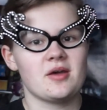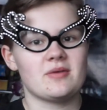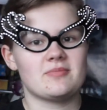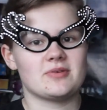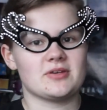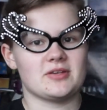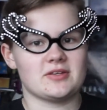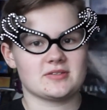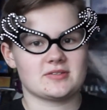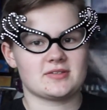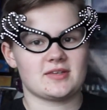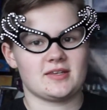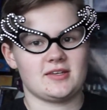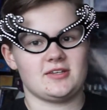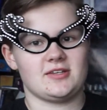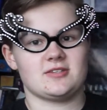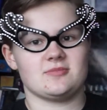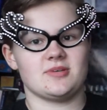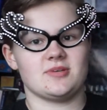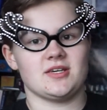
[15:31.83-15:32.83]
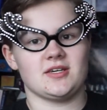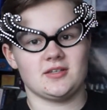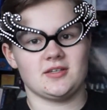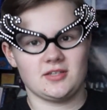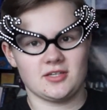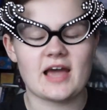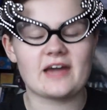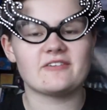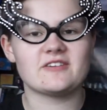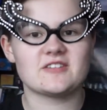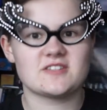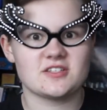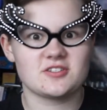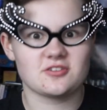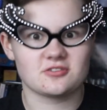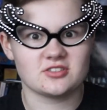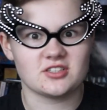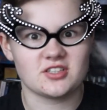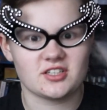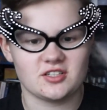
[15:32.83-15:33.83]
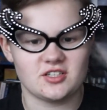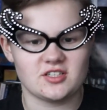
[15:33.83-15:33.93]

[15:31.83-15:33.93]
because they need to be, you know, language that children can